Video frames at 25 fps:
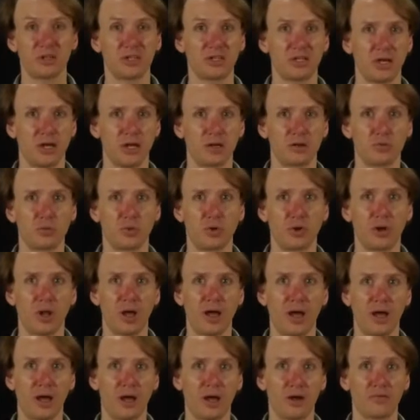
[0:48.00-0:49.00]
at the end, we'll
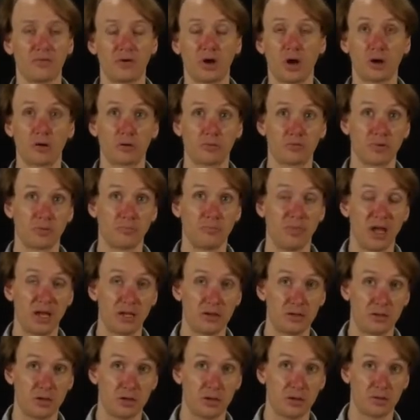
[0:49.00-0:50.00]
have our
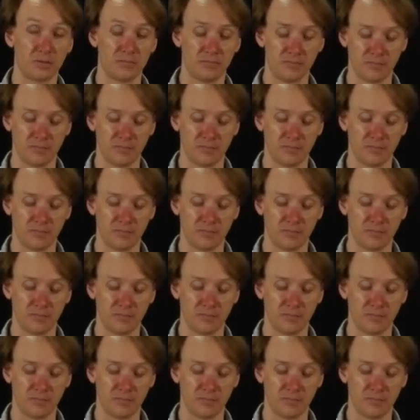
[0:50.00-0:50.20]
remainder.